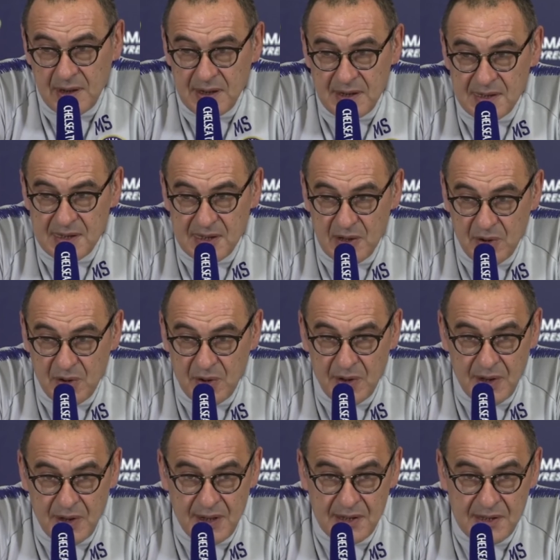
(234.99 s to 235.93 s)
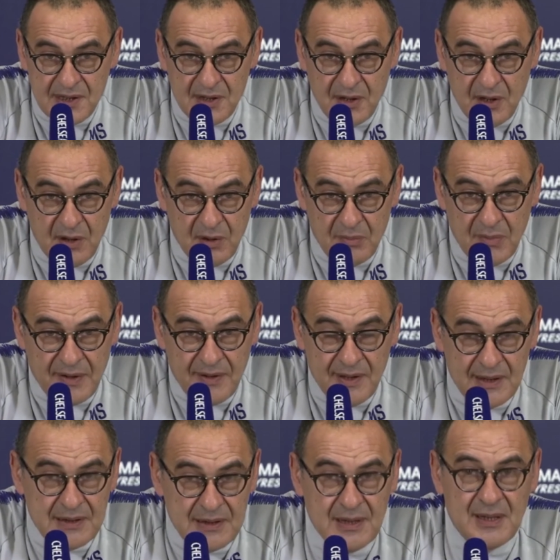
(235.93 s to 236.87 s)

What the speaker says: and so it's normal that